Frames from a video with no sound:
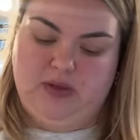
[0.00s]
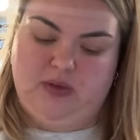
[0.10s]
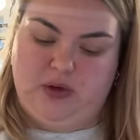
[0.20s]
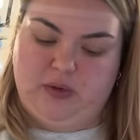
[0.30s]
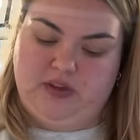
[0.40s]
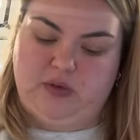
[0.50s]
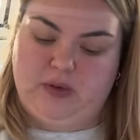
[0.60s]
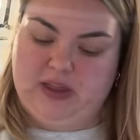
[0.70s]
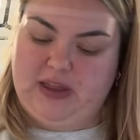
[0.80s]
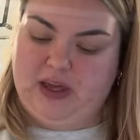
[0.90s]
So since we
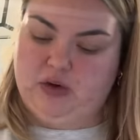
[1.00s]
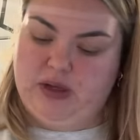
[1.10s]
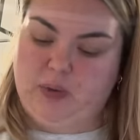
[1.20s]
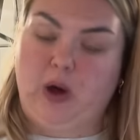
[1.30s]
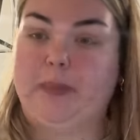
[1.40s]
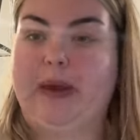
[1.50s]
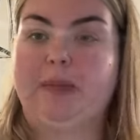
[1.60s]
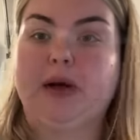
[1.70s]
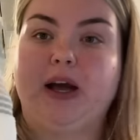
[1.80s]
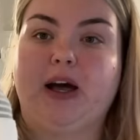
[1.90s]
did that green
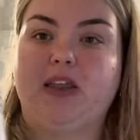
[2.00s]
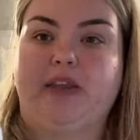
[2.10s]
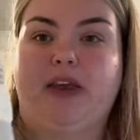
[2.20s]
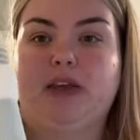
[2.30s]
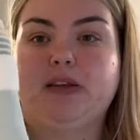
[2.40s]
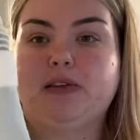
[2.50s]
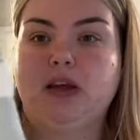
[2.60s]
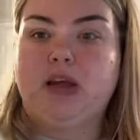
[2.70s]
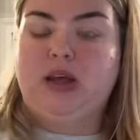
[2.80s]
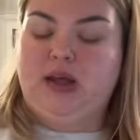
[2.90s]
wallpaper, I got these
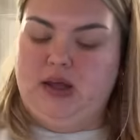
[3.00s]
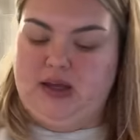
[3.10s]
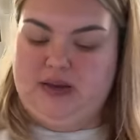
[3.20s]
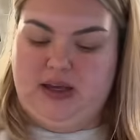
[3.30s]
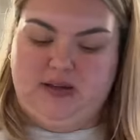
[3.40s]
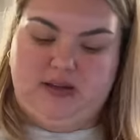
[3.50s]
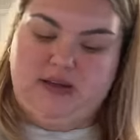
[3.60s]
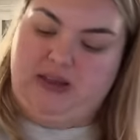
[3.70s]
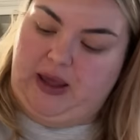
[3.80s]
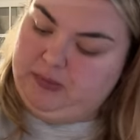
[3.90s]
because it has the
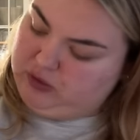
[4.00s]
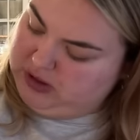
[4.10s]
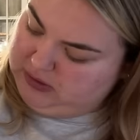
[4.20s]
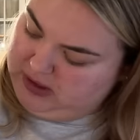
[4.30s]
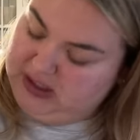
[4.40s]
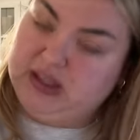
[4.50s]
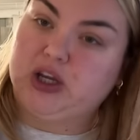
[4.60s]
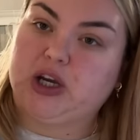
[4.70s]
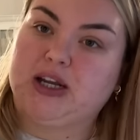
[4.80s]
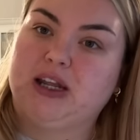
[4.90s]
same green right
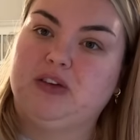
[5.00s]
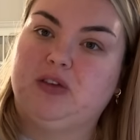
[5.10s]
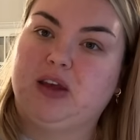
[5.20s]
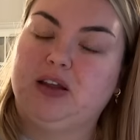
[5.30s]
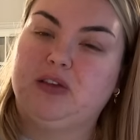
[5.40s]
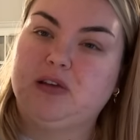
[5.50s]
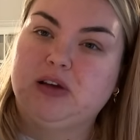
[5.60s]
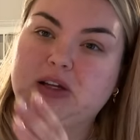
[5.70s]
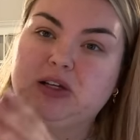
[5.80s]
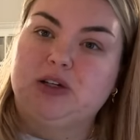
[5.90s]
here. And I just think it's
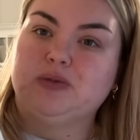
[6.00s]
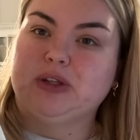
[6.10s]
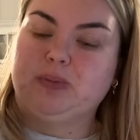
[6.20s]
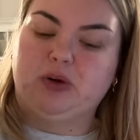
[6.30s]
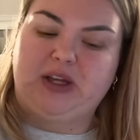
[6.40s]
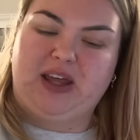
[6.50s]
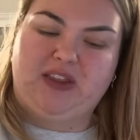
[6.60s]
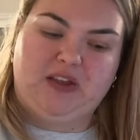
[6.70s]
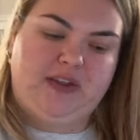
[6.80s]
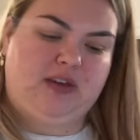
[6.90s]
really pretty. I
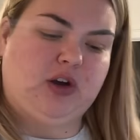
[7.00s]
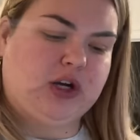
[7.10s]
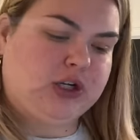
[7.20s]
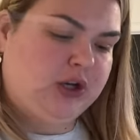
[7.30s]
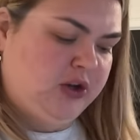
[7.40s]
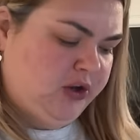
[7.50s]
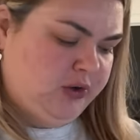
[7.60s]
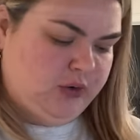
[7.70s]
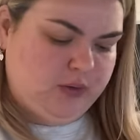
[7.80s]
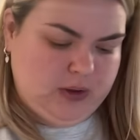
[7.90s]
think these are
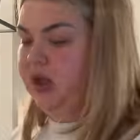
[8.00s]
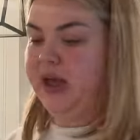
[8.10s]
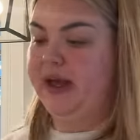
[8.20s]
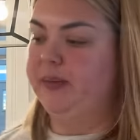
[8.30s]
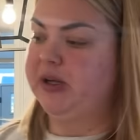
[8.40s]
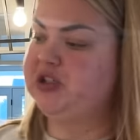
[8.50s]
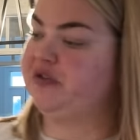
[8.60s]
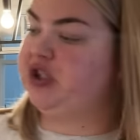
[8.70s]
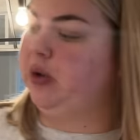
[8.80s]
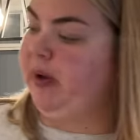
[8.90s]
new. I got a bunch of
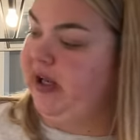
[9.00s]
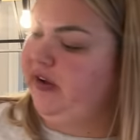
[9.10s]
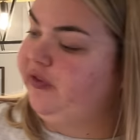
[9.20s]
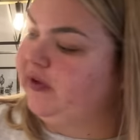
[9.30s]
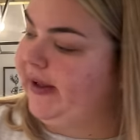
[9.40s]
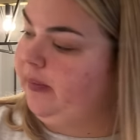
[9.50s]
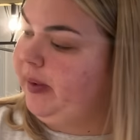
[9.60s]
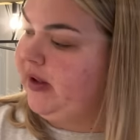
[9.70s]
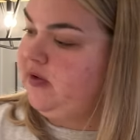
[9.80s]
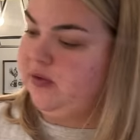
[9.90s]
Chobani Flip,
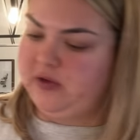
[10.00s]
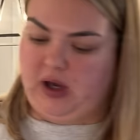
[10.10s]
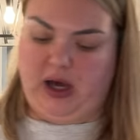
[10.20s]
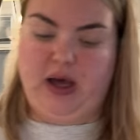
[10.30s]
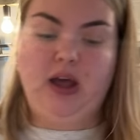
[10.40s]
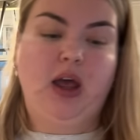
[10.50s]
as you saw.